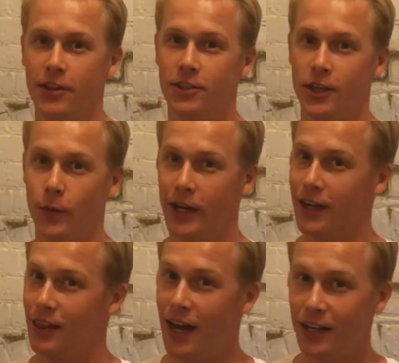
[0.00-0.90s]
this year. We
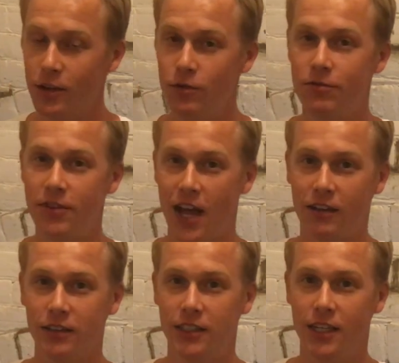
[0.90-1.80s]
got a lot of new
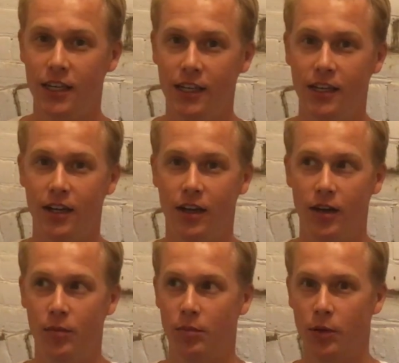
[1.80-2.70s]
faculty
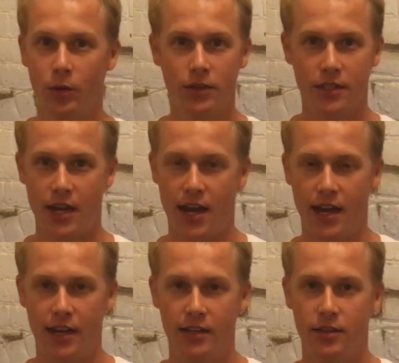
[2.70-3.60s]
on both
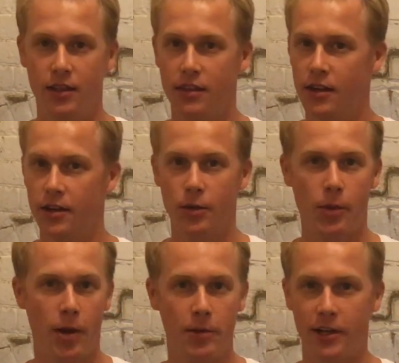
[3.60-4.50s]
sides. The theater
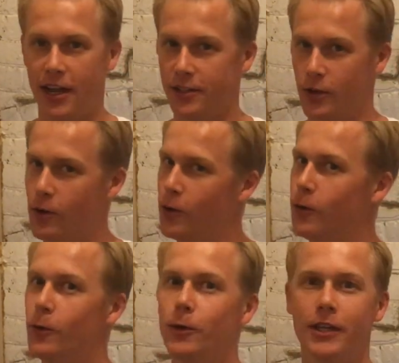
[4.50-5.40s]
department has a
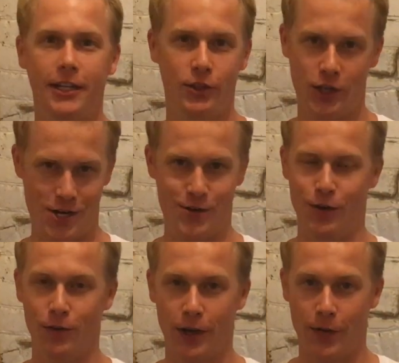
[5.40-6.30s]
whole lot of
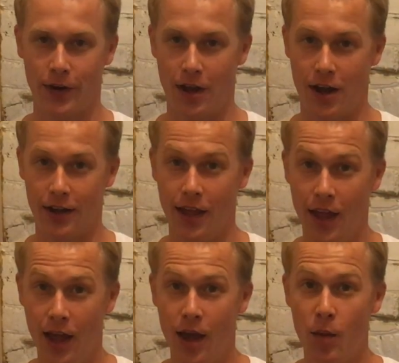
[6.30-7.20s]
changeover going on.
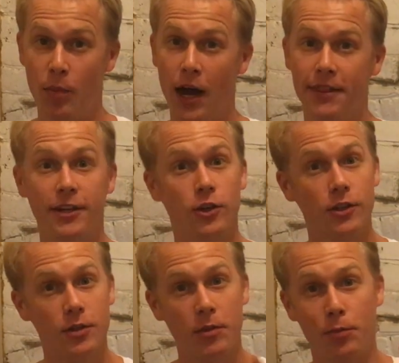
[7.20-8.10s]
But they showed
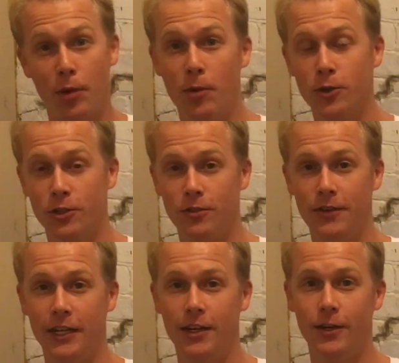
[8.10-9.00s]
us some of the promotional
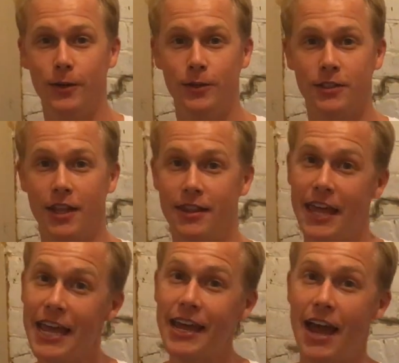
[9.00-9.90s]
videos that
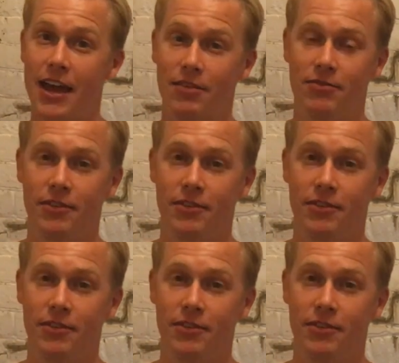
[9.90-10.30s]
they had